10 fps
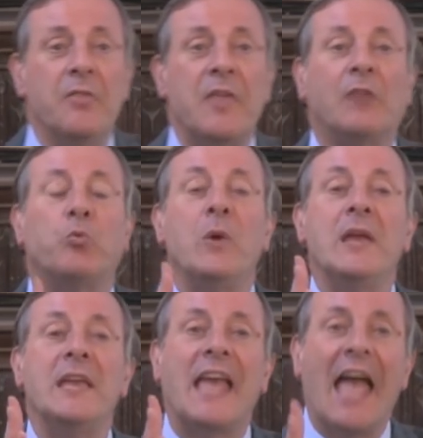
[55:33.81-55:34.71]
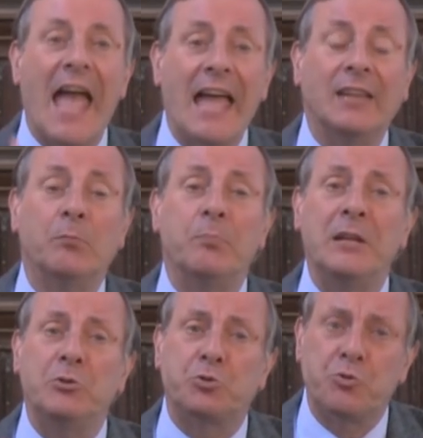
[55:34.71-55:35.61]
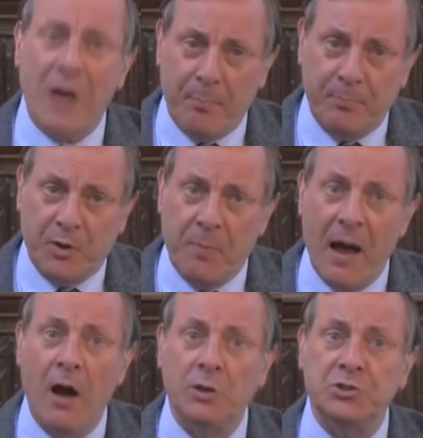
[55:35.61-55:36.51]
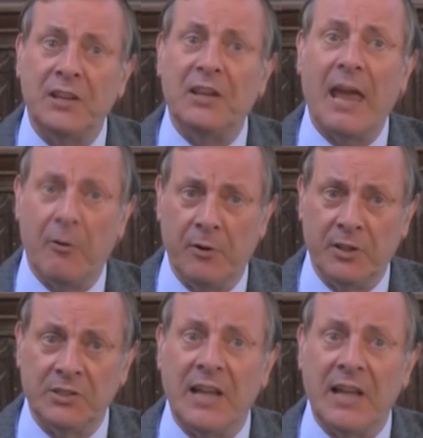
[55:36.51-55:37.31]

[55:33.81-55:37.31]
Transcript: that we can be trapped by our genetic heritage.